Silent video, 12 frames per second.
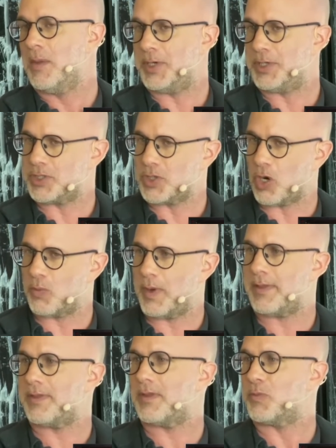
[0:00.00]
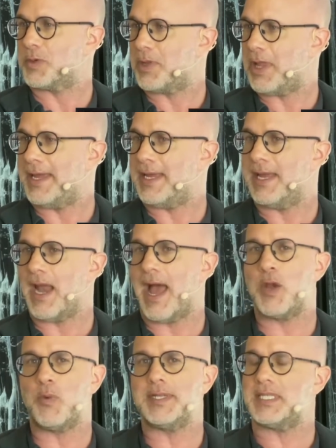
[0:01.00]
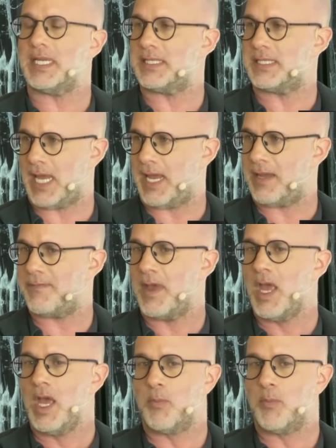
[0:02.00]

But to start with, we're playing it, I don't want to say safe,